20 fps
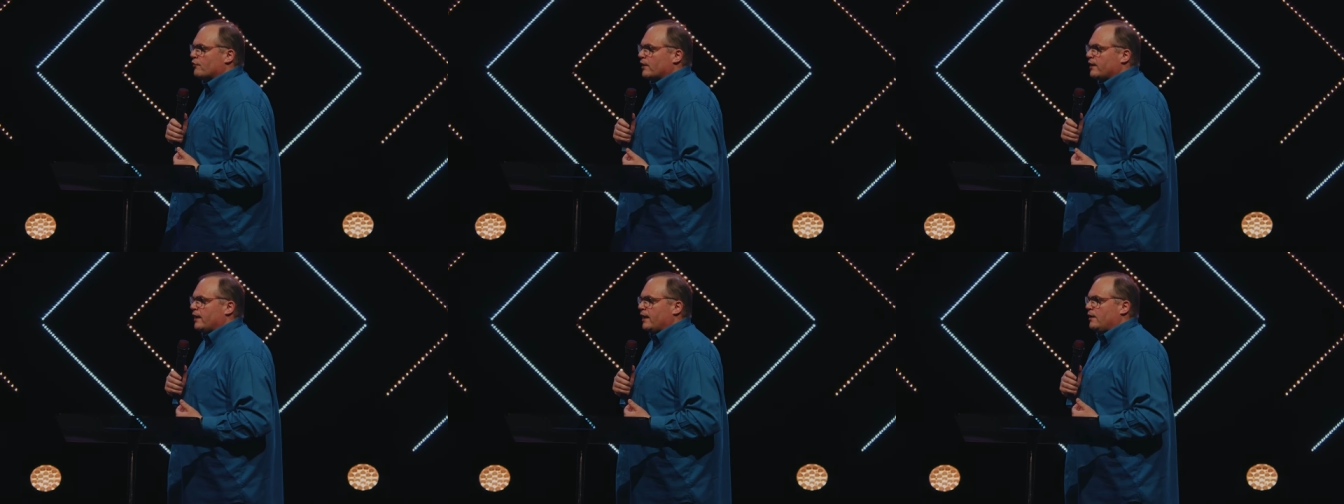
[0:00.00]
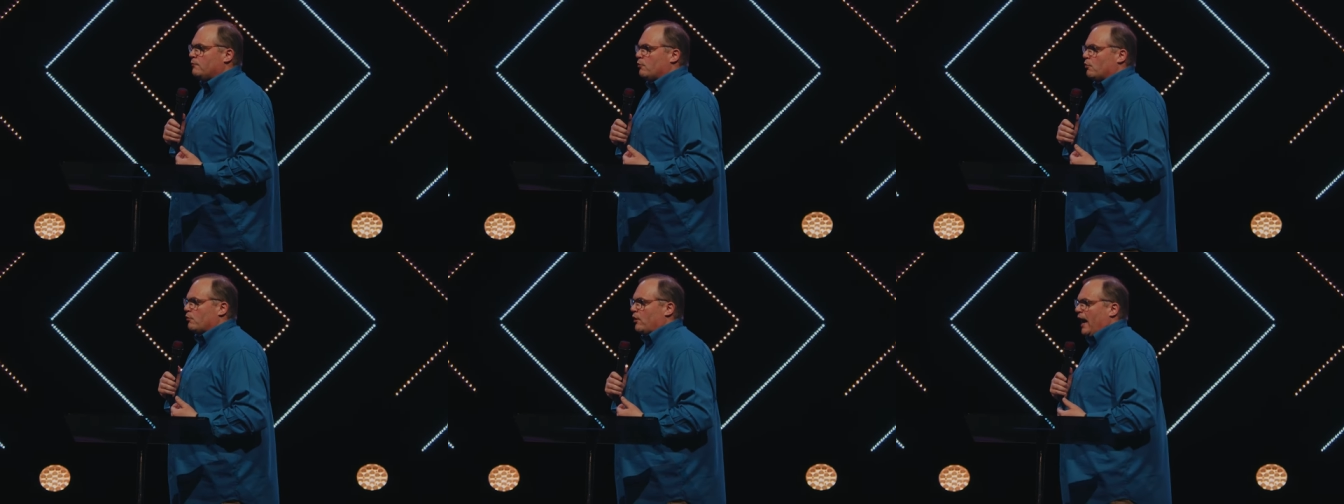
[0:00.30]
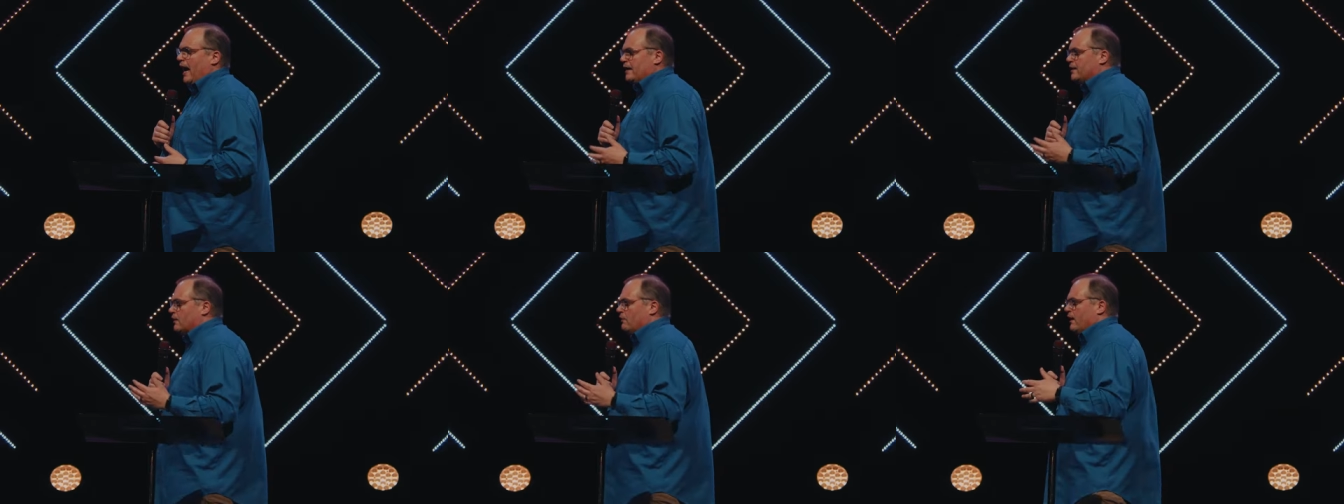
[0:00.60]
again where we're
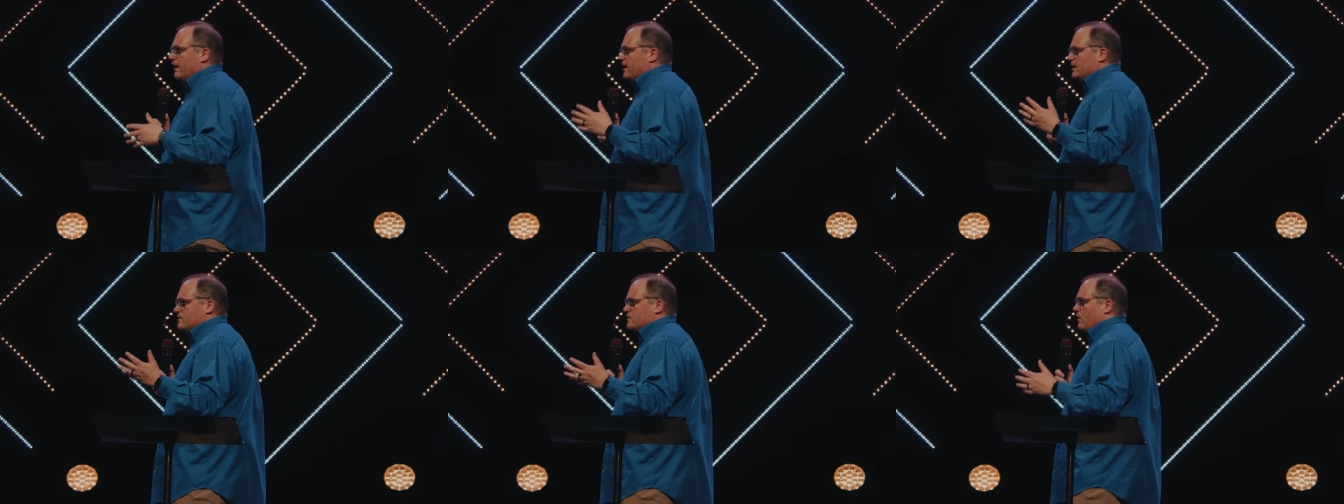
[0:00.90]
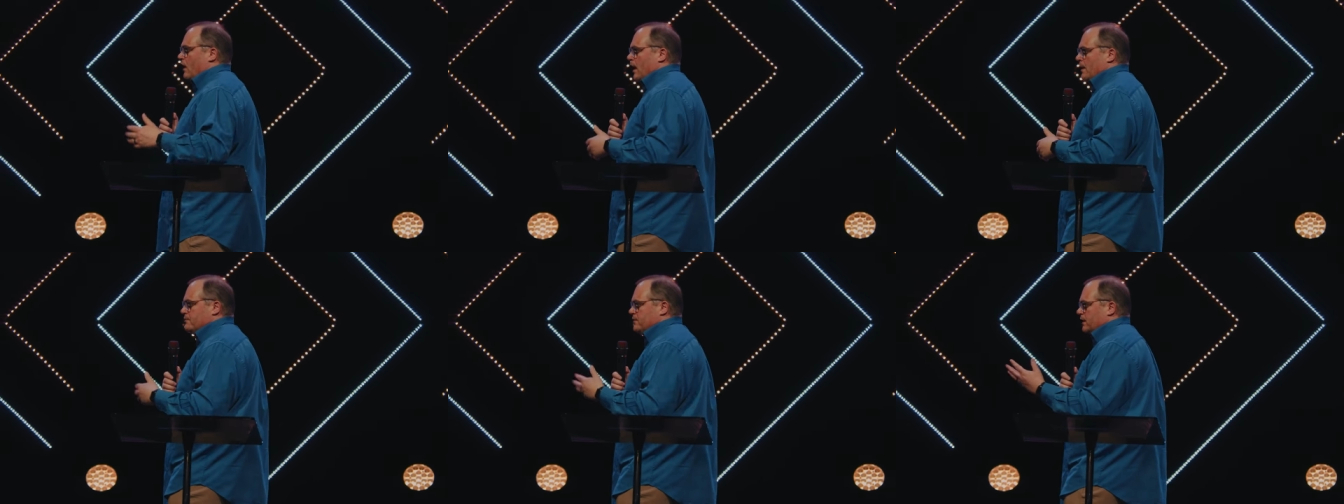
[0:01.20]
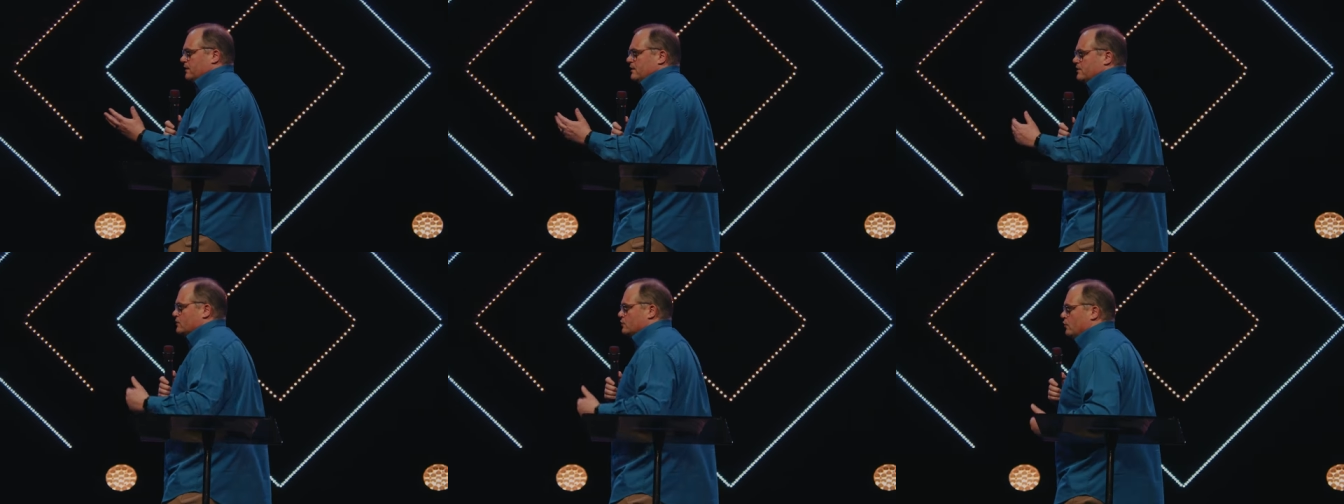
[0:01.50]
acting like Islam's
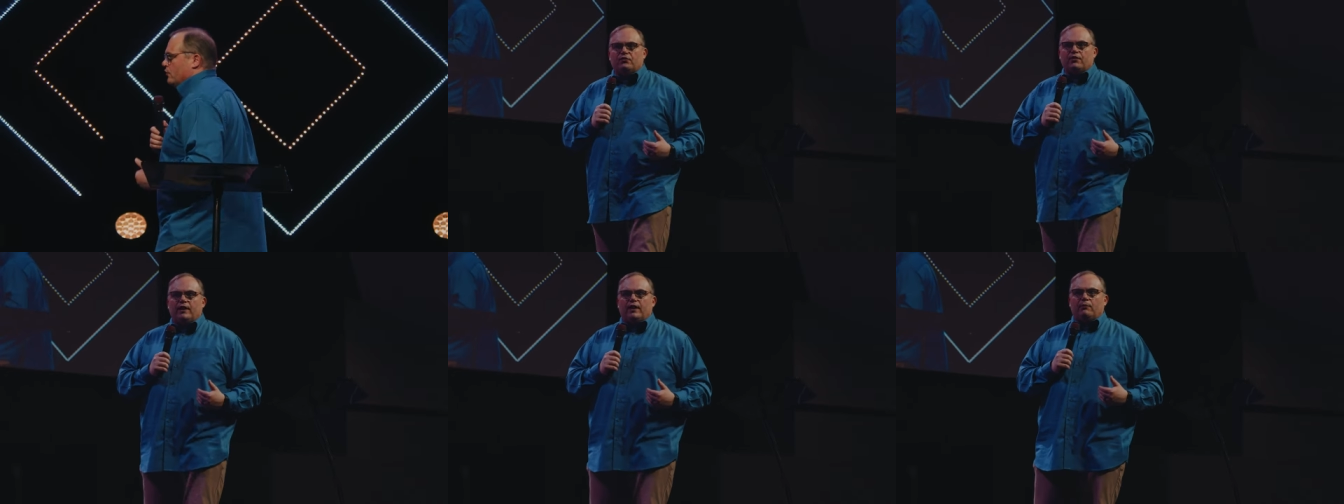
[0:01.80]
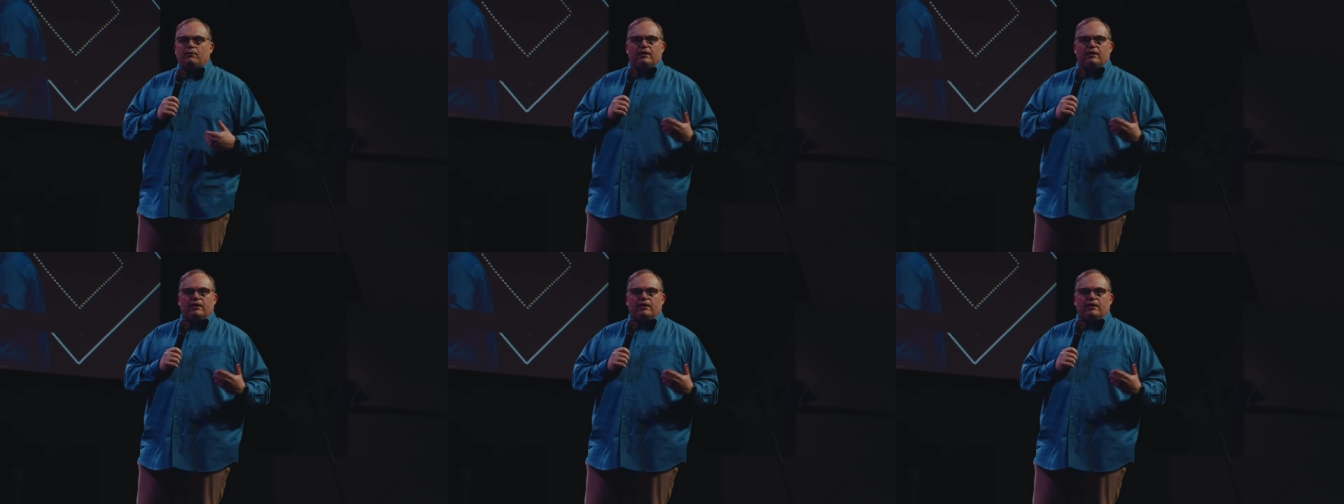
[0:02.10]
like this new thing.